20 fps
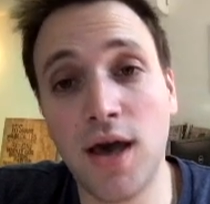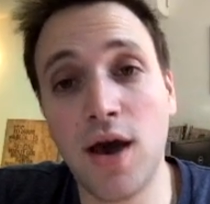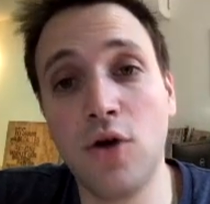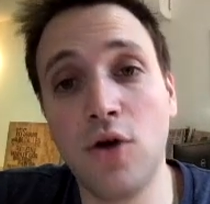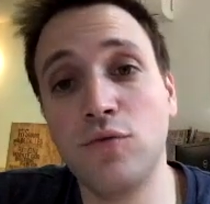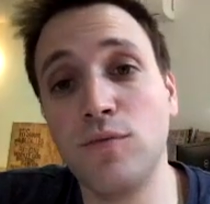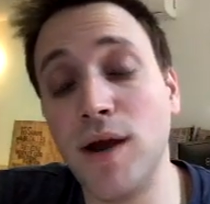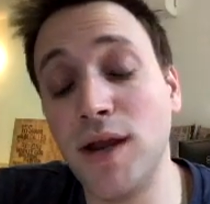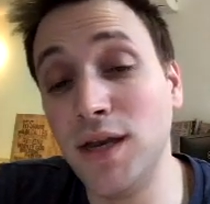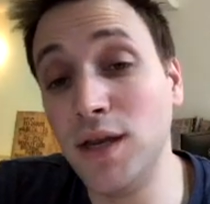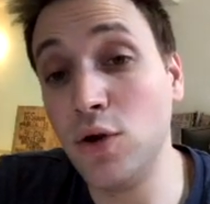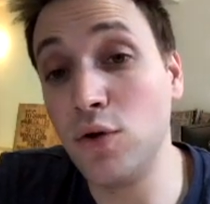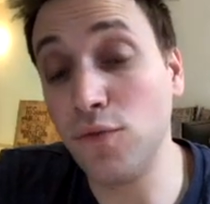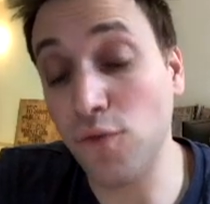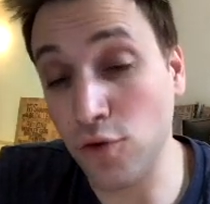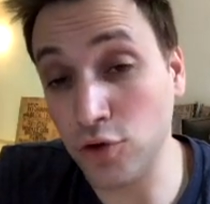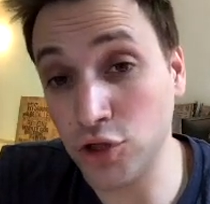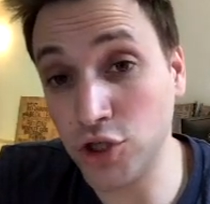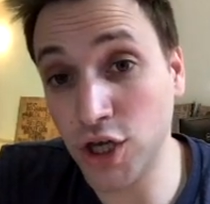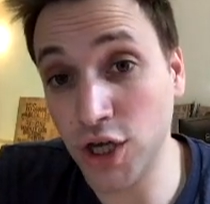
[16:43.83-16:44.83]
out my
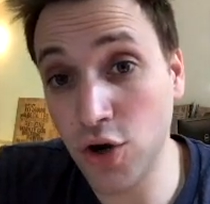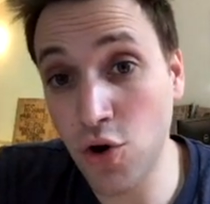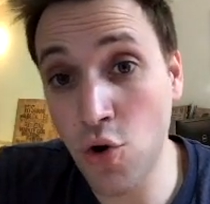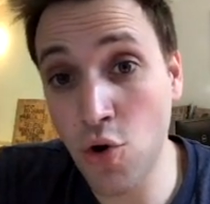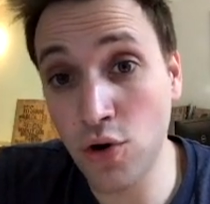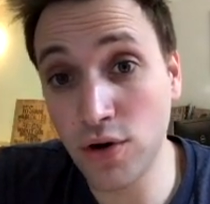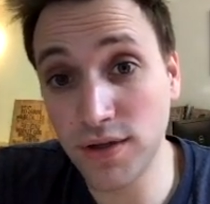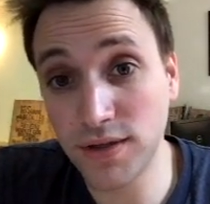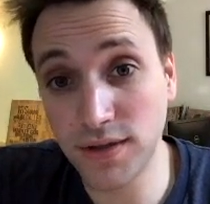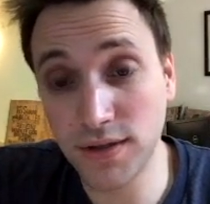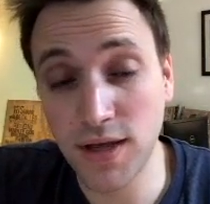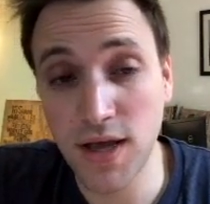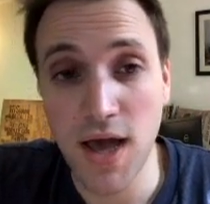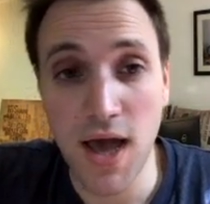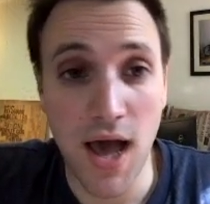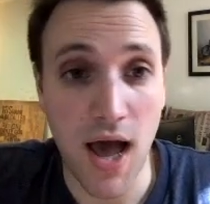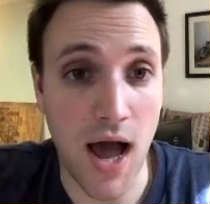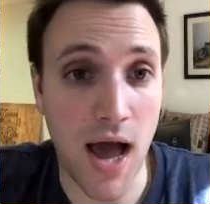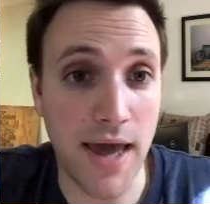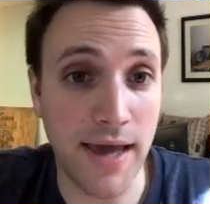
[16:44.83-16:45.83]
neo4j course.
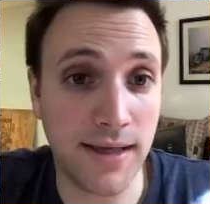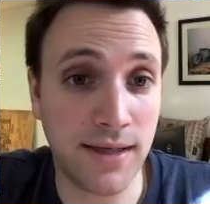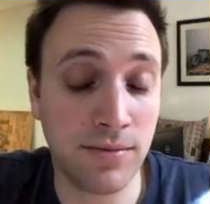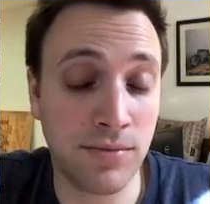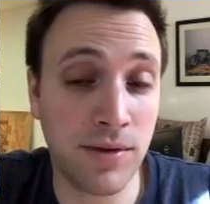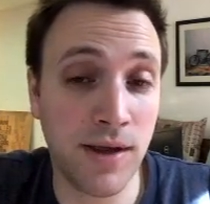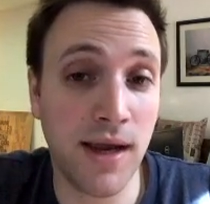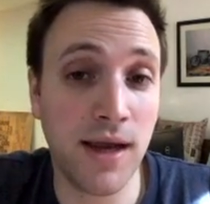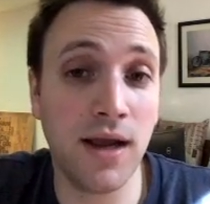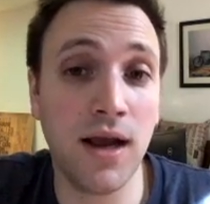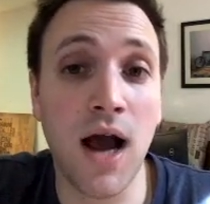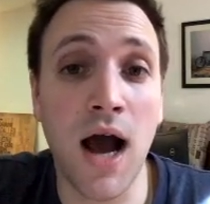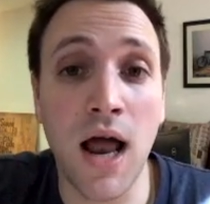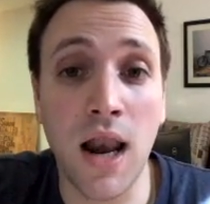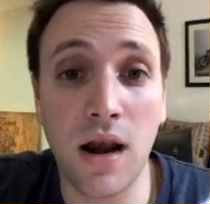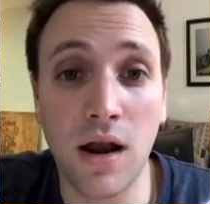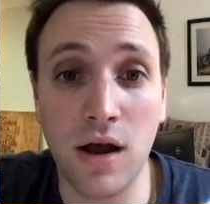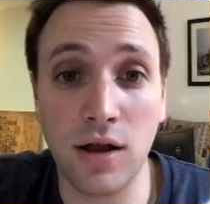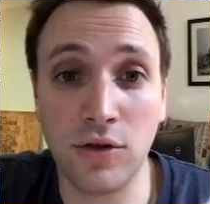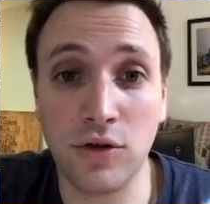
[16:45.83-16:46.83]
I explain a
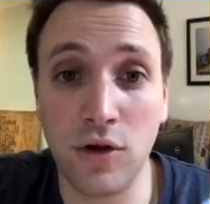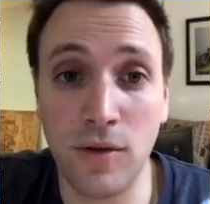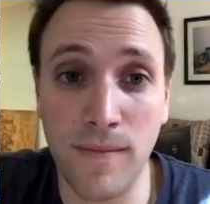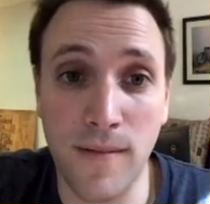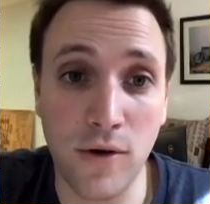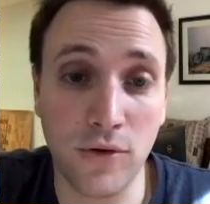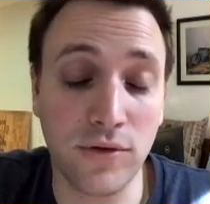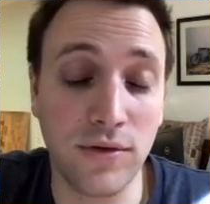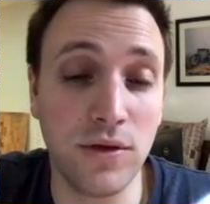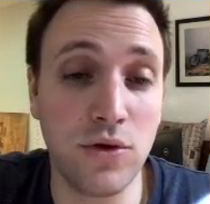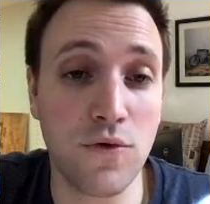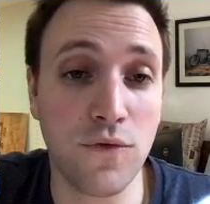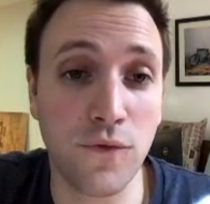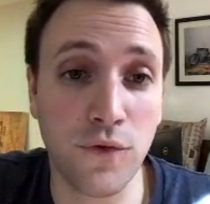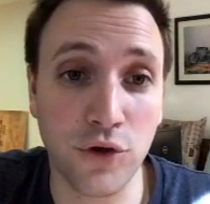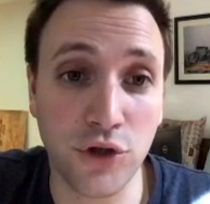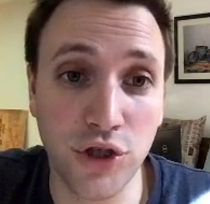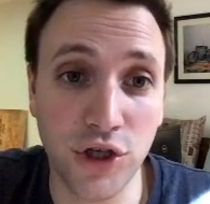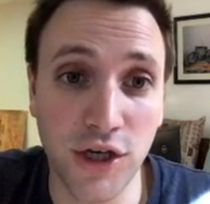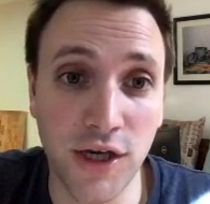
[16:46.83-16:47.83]
lot about
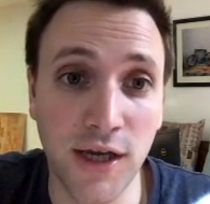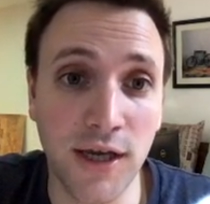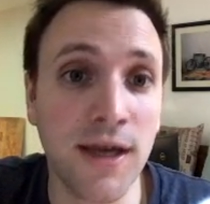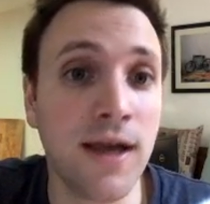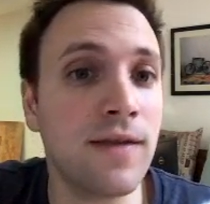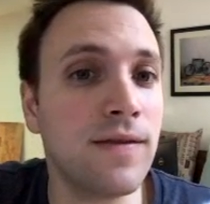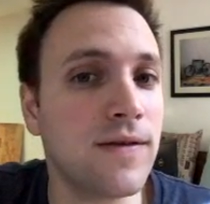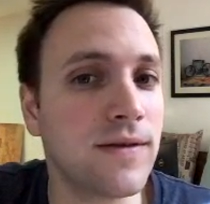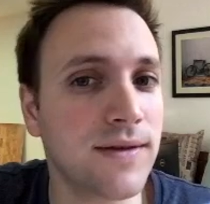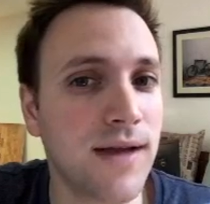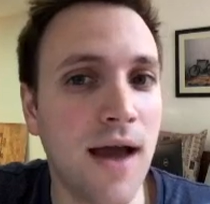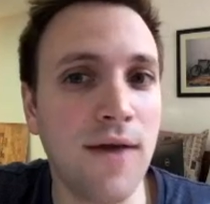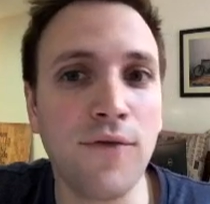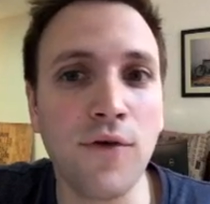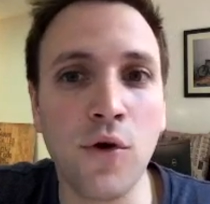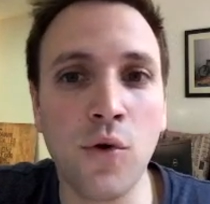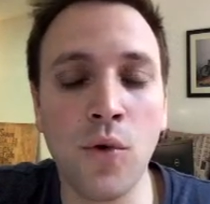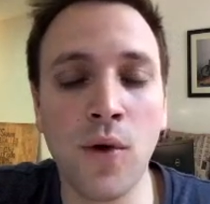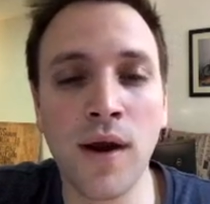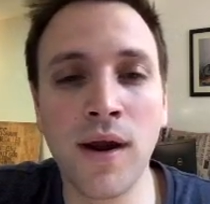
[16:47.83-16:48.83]
neo4j and the
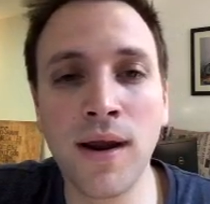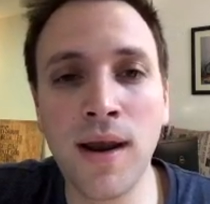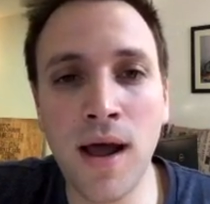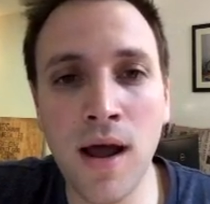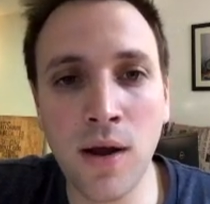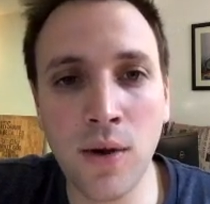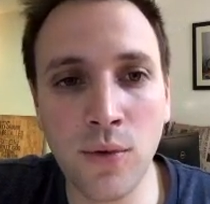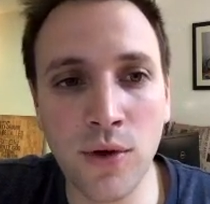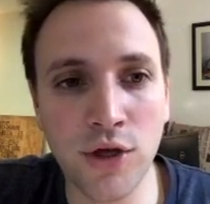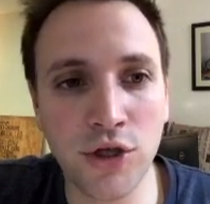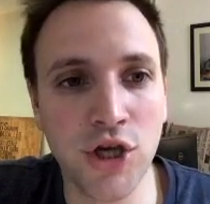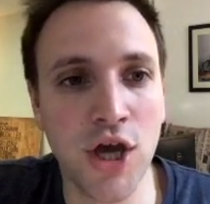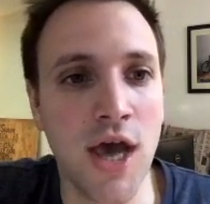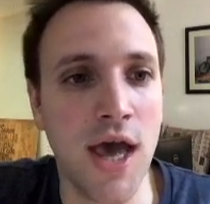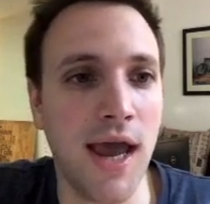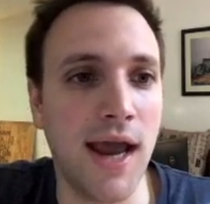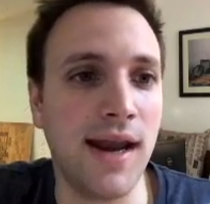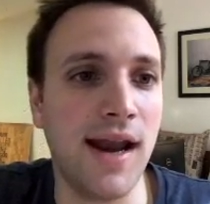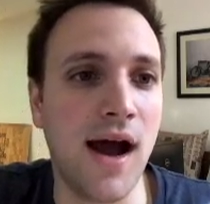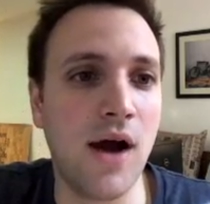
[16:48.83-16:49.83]
cipher query language
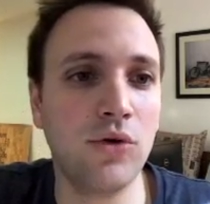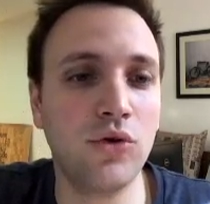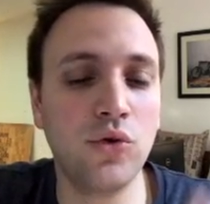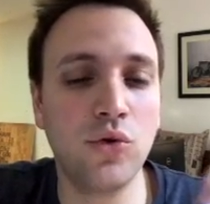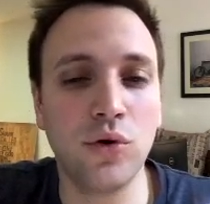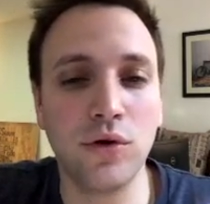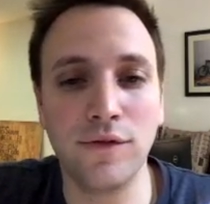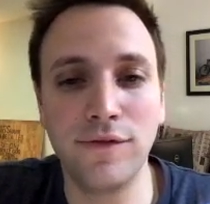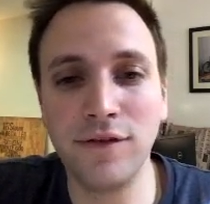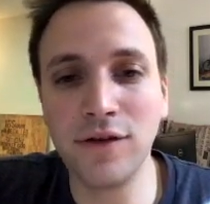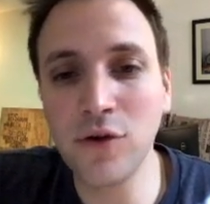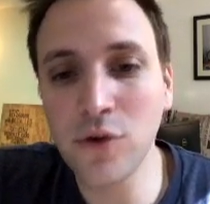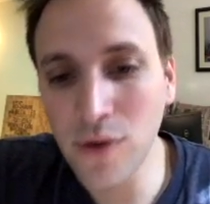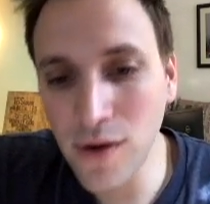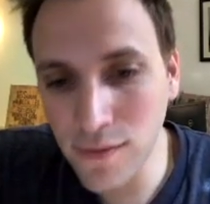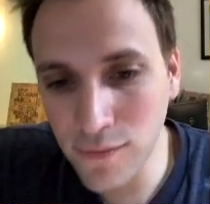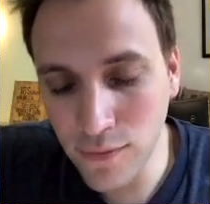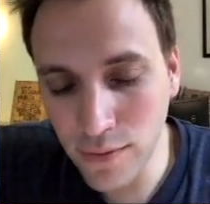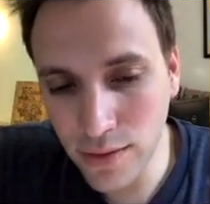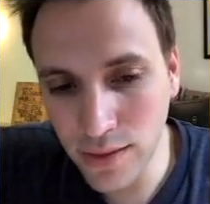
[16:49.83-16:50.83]
and how to configure
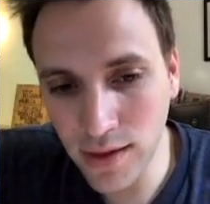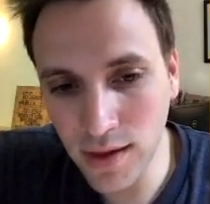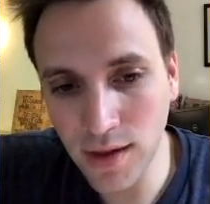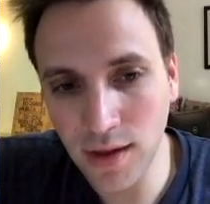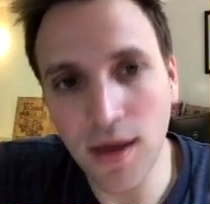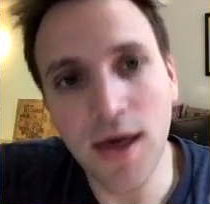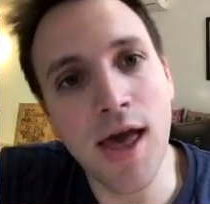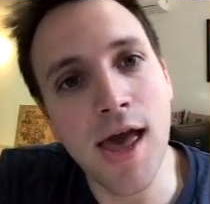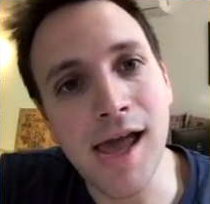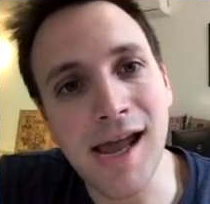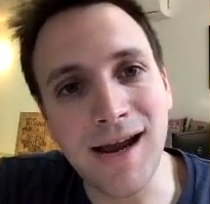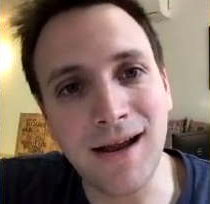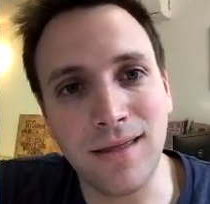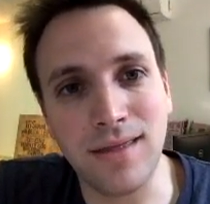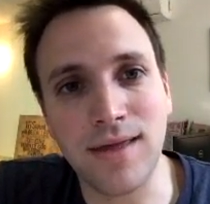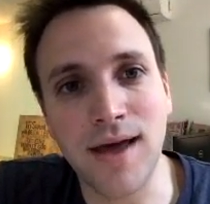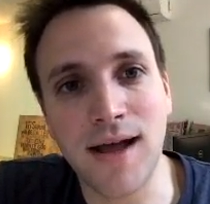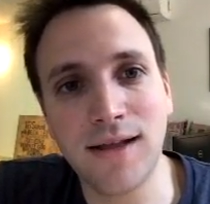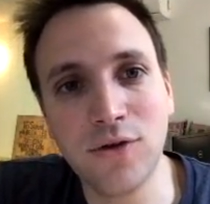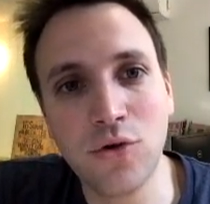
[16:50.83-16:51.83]
everything
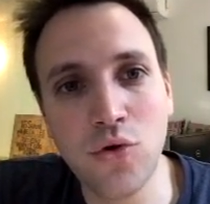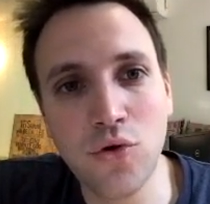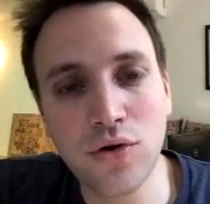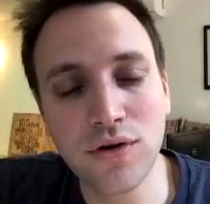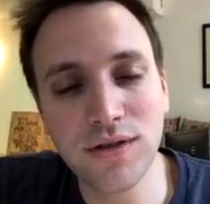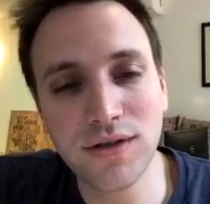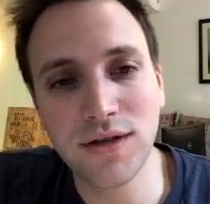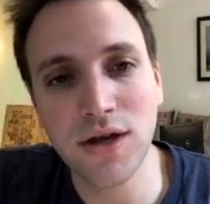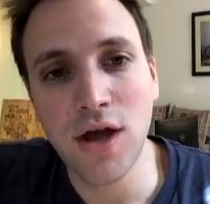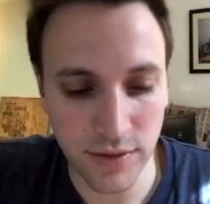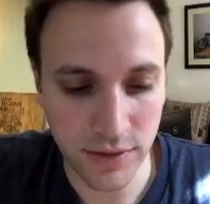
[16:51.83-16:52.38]
in that course.